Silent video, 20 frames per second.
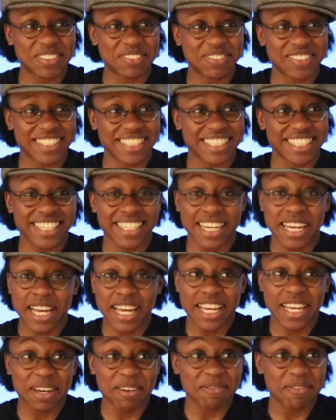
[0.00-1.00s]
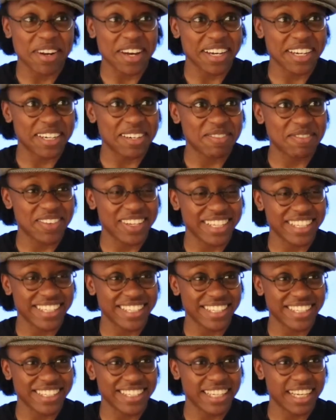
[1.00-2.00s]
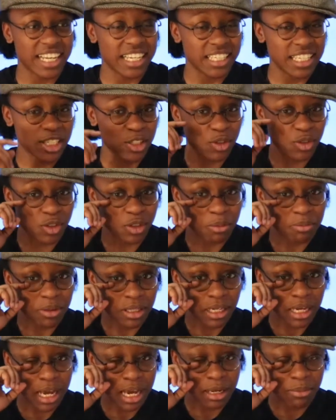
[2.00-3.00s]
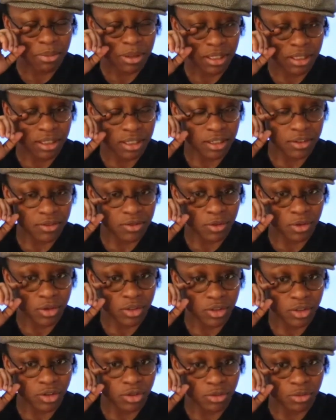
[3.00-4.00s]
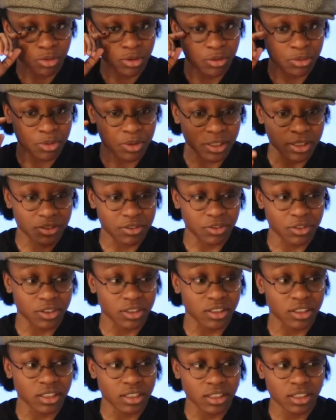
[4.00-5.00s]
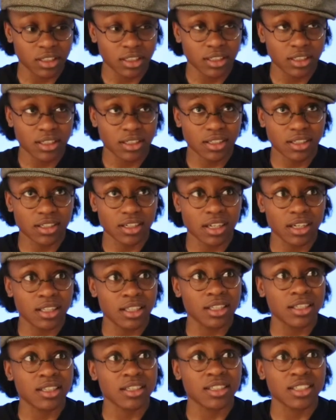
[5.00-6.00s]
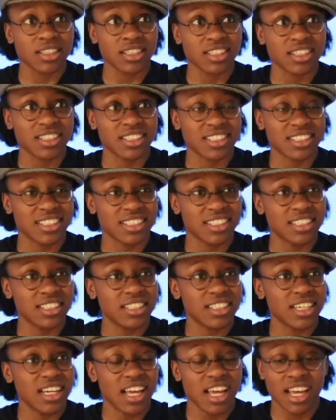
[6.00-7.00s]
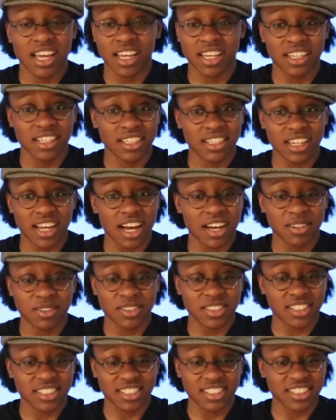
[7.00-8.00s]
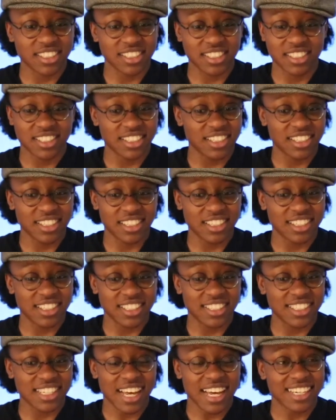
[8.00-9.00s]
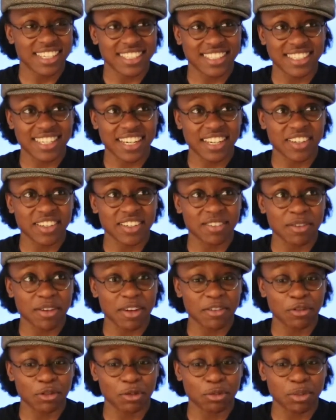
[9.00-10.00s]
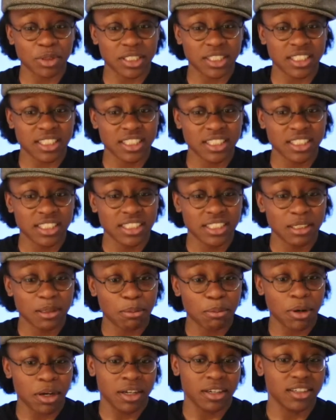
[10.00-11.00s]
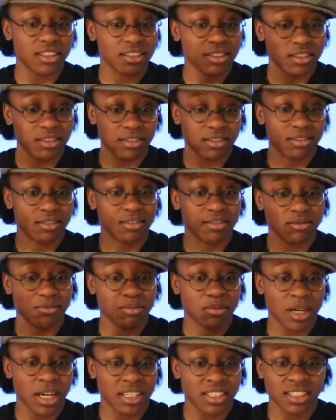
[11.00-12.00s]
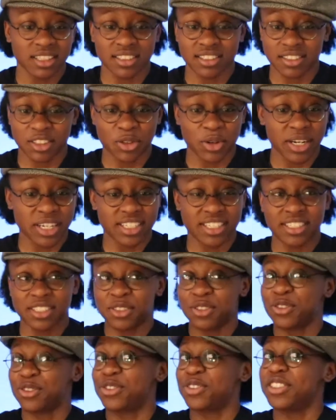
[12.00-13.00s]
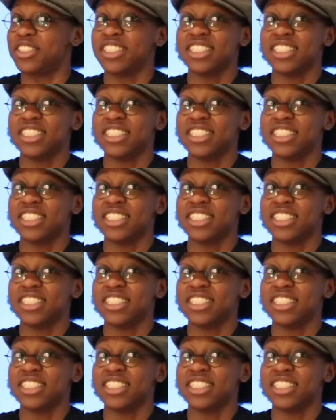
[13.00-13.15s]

people saying, hey, I'm not gonna make it. And this was something I had been looking forward to, Blueprint, for a year. And I was the saddest I could have ever be. But by the grace of,